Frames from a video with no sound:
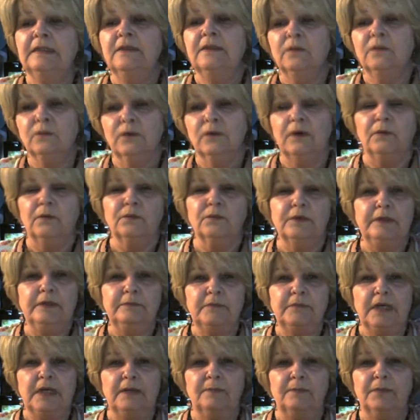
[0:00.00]
Well,
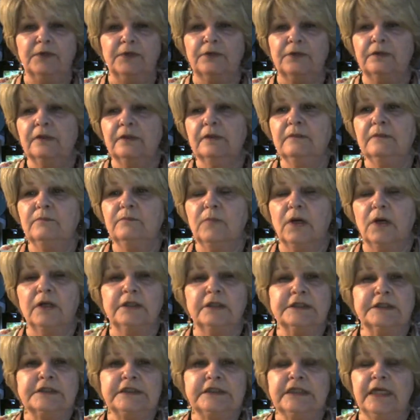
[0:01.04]
remember
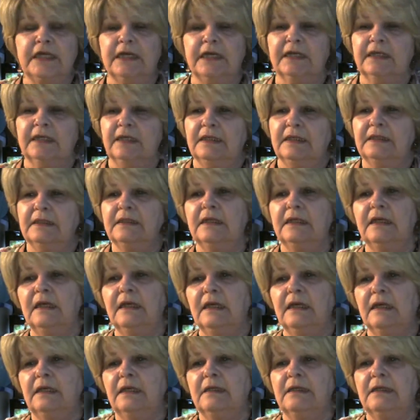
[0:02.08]
March 2nd,
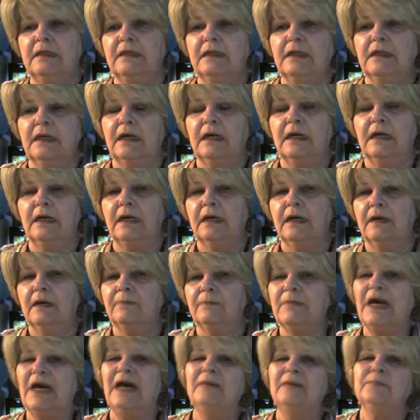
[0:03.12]
and I
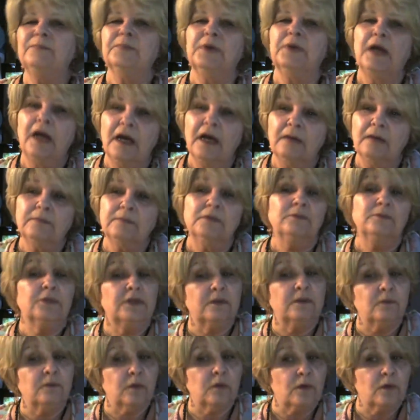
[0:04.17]

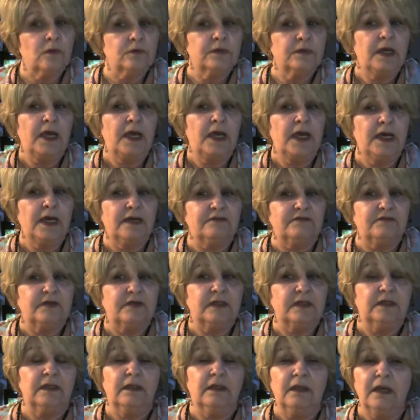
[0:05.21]
probably won't have a
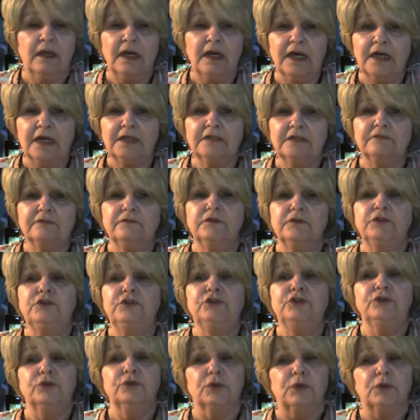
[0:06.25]
lot of
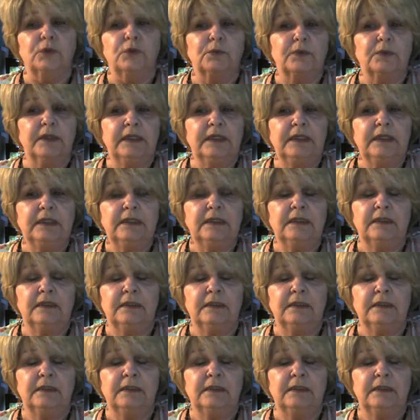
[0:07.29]
jewelry.